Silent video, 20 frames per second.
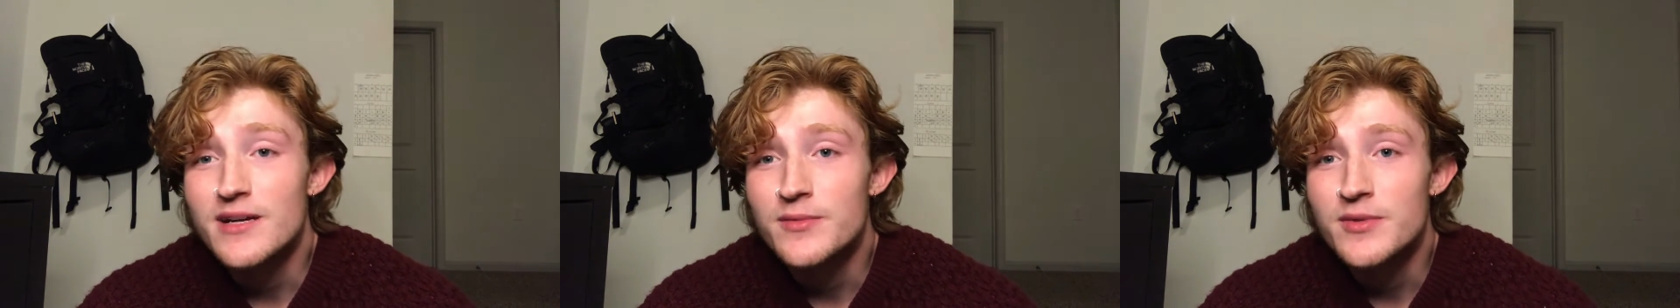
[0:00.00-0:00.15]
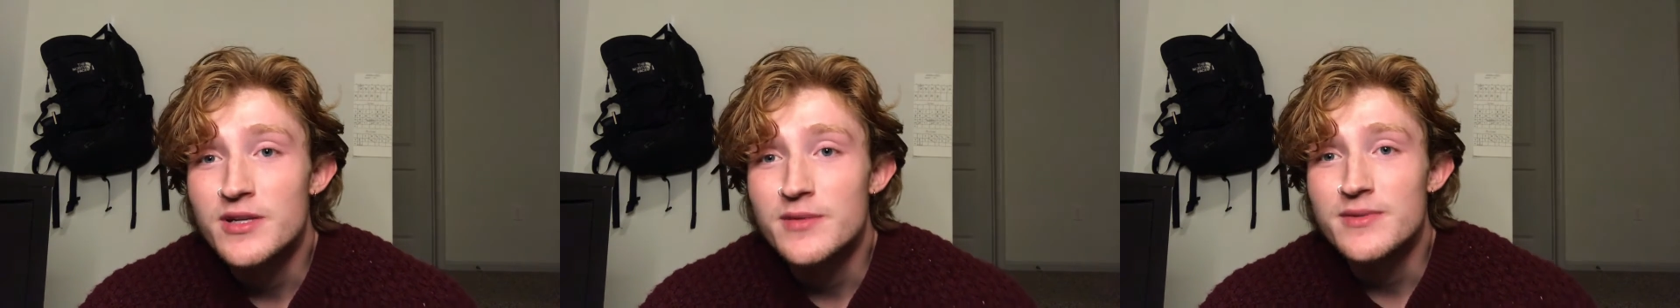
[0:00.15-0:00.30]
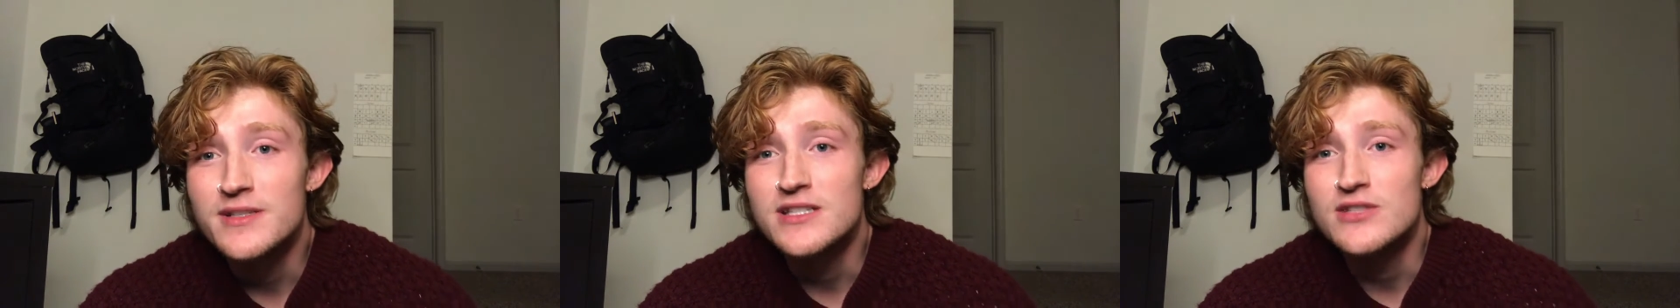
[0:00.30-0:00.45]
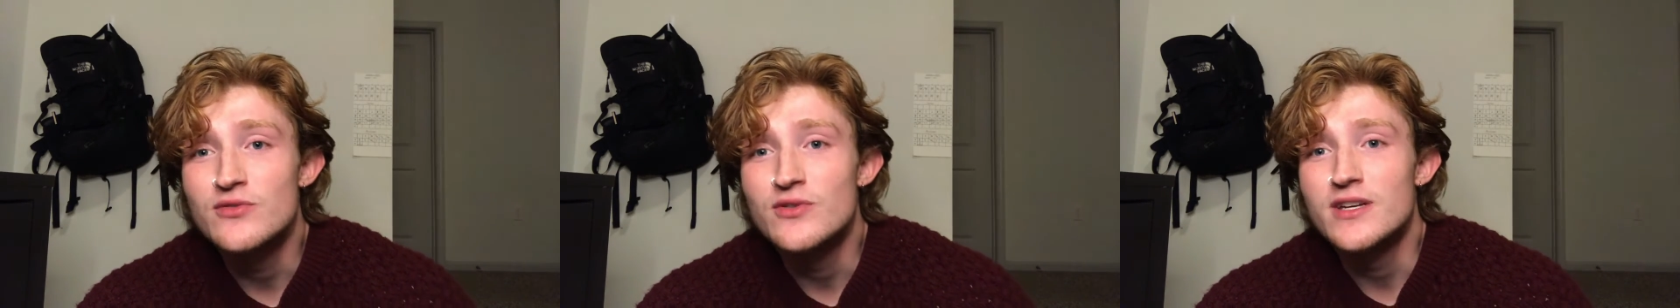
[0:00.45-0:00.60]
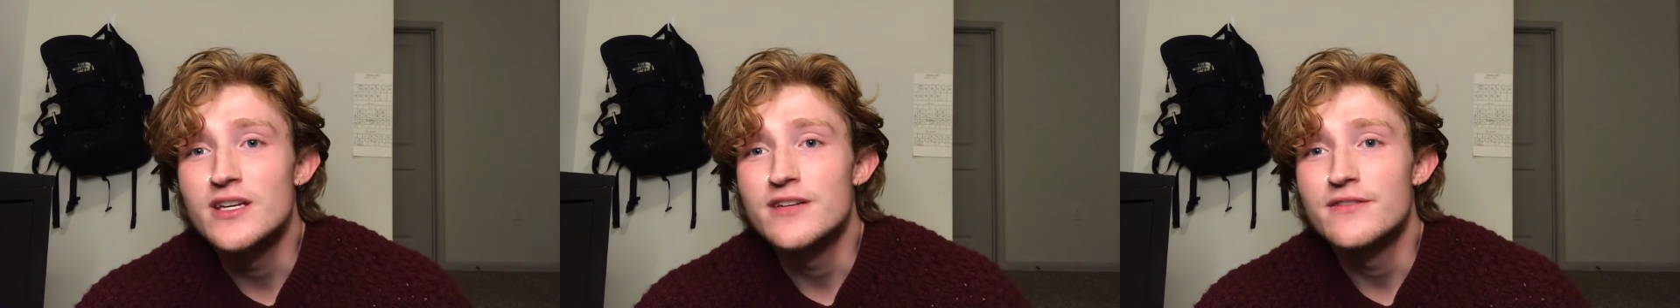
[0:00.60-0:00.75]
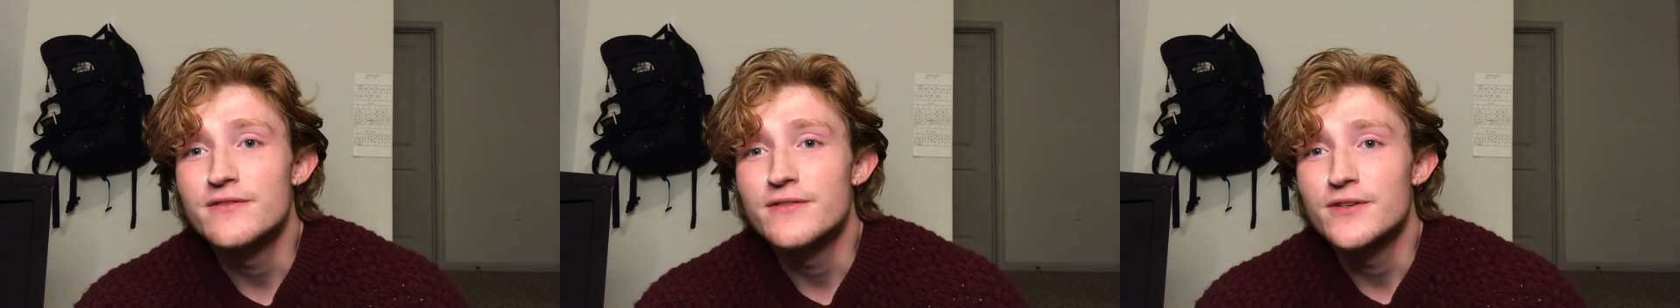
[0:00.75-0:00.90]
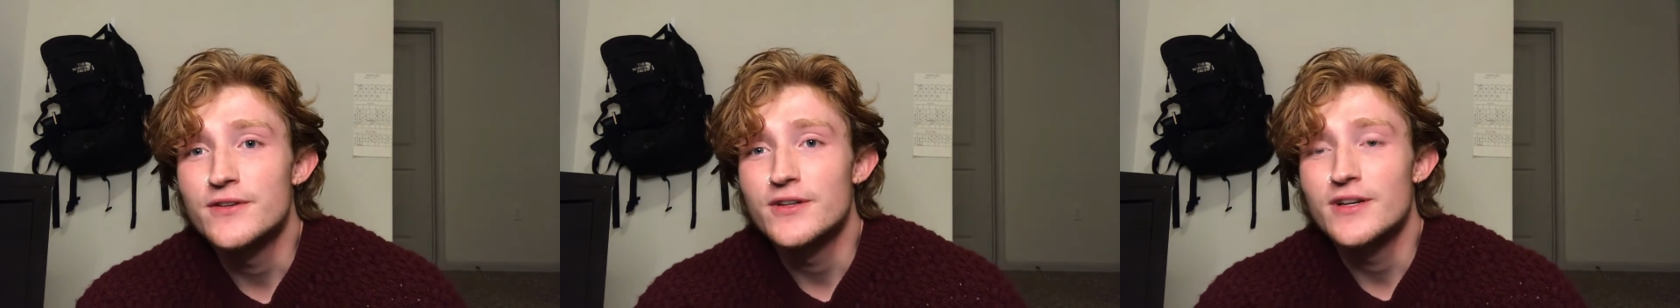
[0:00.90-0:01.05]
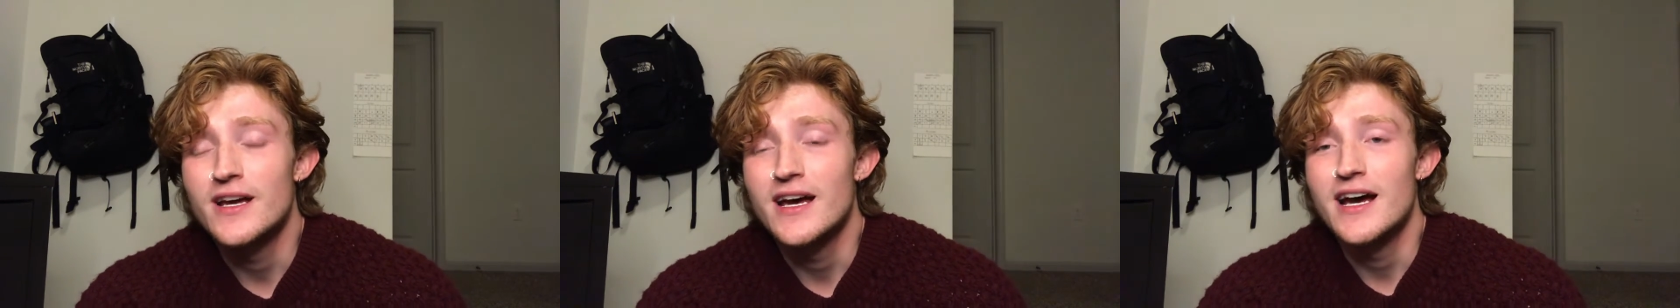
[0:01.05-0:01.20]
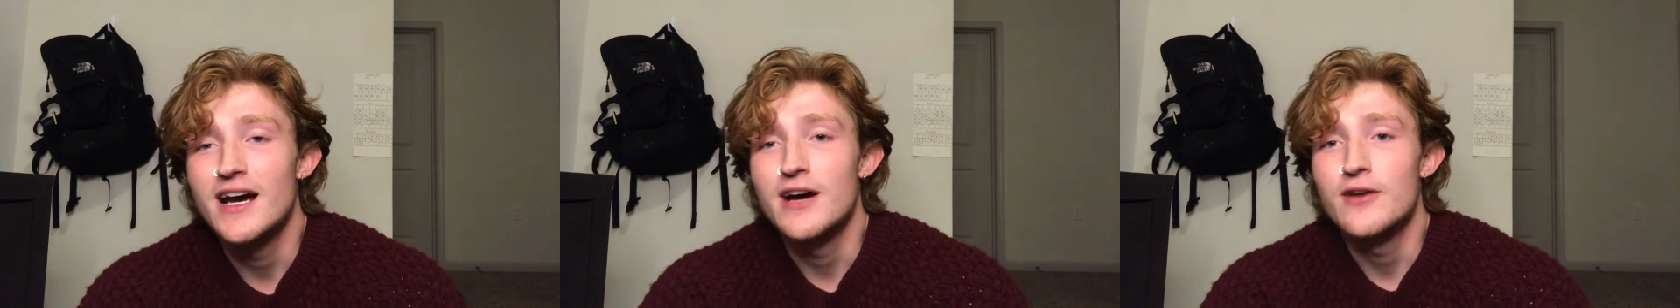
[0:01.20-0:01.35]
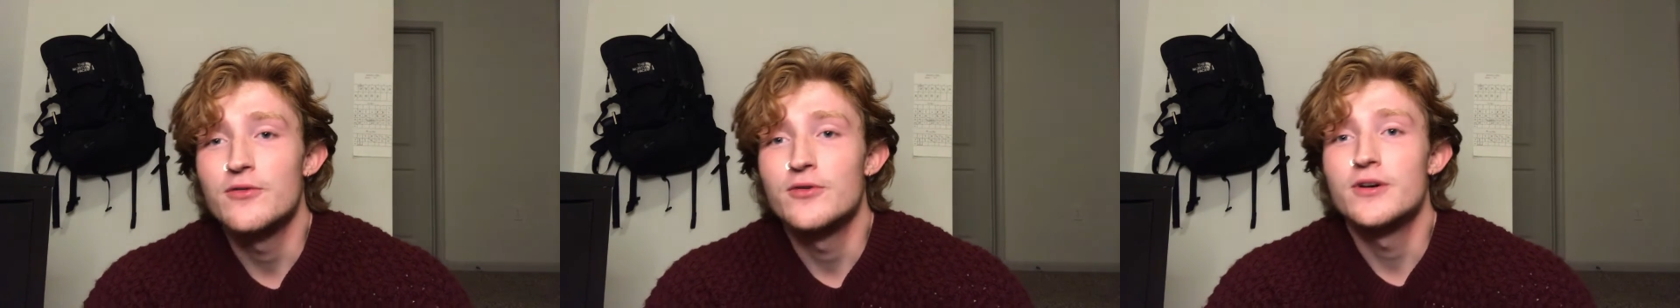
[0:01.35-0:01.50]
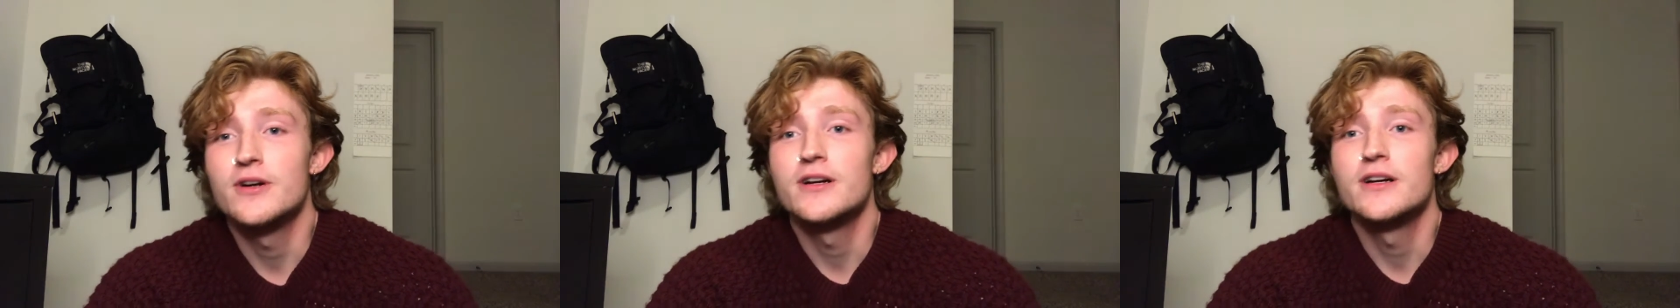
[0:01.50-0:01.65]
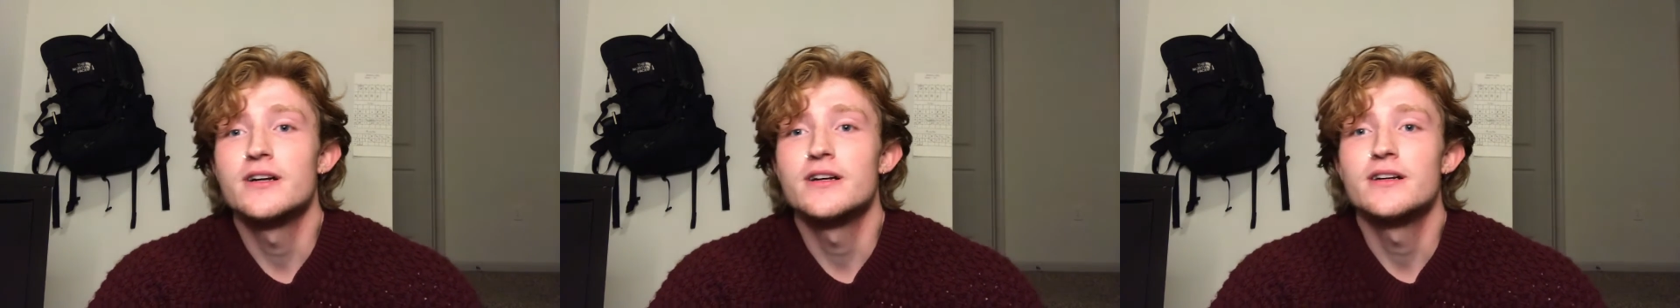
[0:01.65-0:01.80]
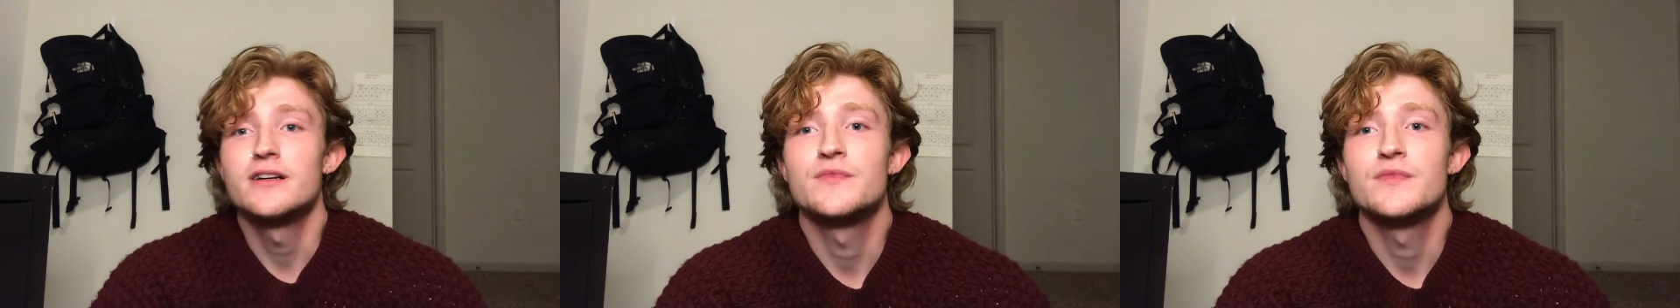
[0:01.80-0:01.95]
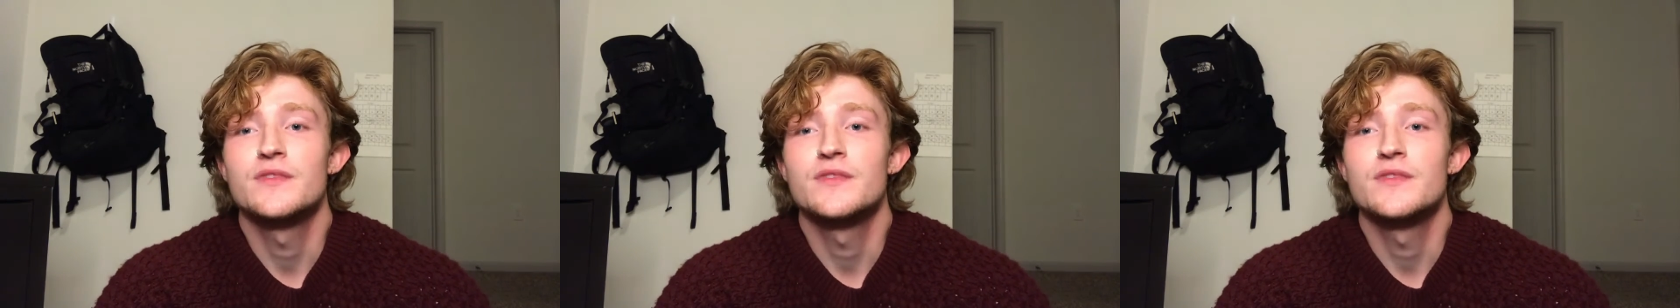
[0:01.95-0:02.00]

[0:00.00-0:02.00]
that I'm going to be doing it for an hour